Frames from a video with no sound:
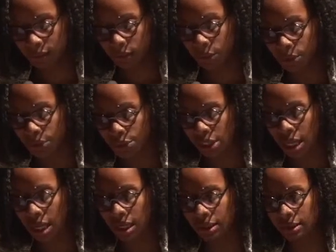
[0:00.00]
or a
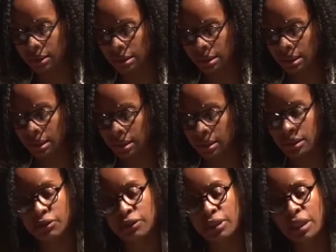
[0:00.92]
child
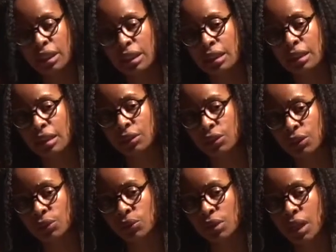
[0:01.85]
lifting a
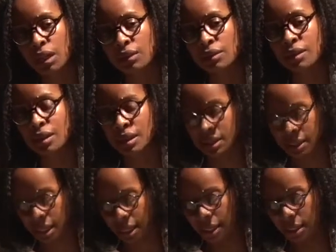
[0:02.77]
2-ton
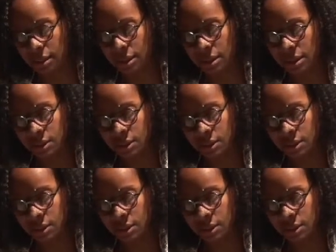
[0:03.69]
sedan